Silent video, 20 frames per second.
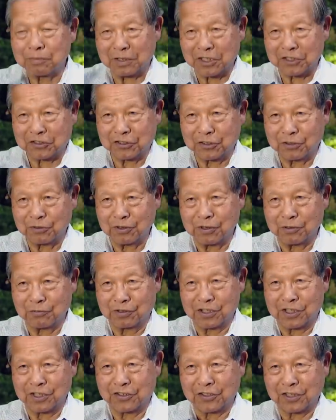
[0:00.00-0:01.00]
much
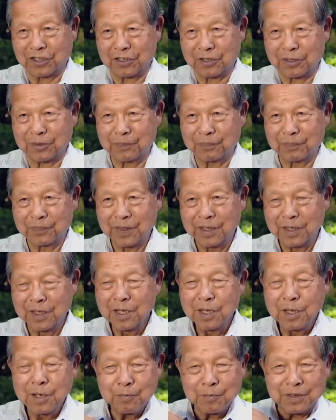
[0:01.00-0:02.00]
with each other.
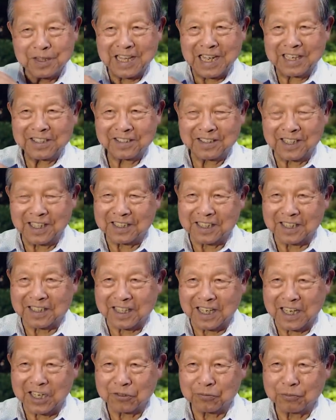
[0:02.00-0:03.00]
But that's not the
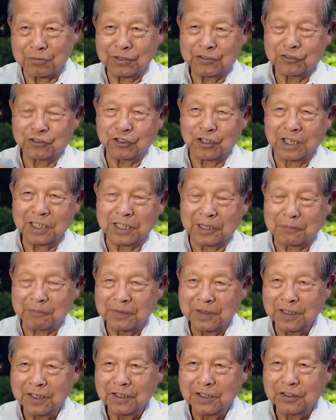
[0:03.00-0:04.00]
case with China.
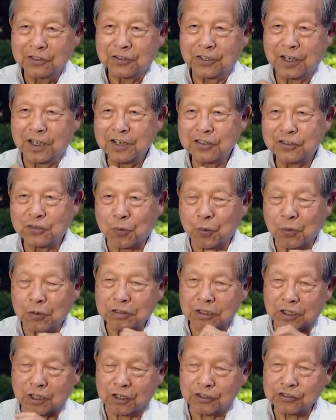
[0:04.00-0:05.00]
China is the
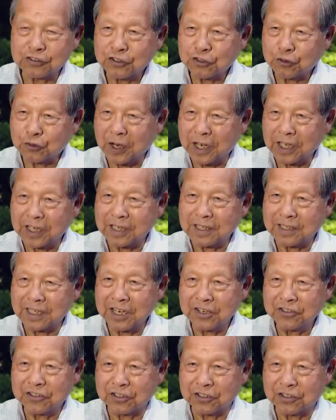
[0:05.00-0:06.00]
world's largest trading
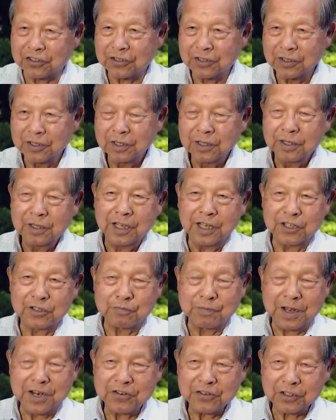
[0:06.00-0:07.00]
nations. Its
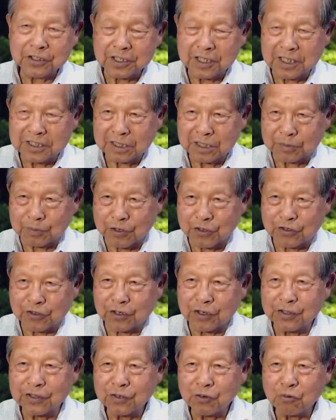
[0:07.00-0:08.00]
major customers
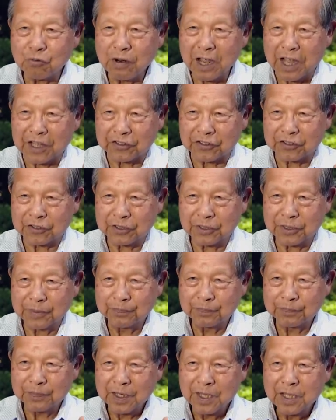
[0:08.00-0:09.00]
are in the West.
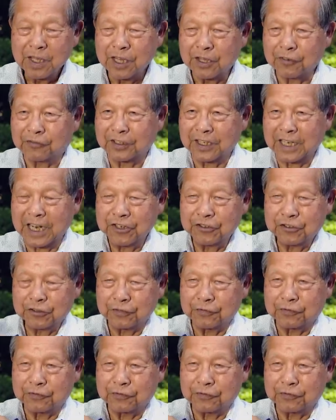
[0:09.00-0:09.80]
The financial